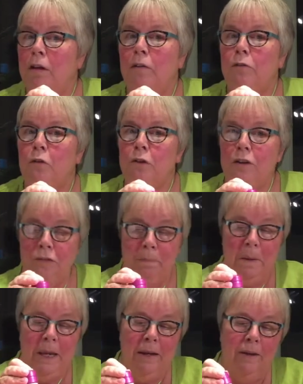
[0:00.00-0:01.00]
for its
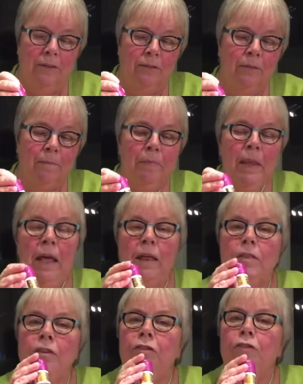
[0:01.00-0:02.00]
beers.
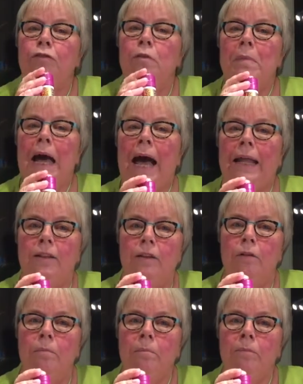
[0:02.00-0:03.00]
This is from
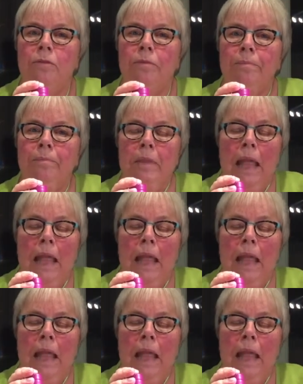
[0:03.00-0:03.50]
Adnams.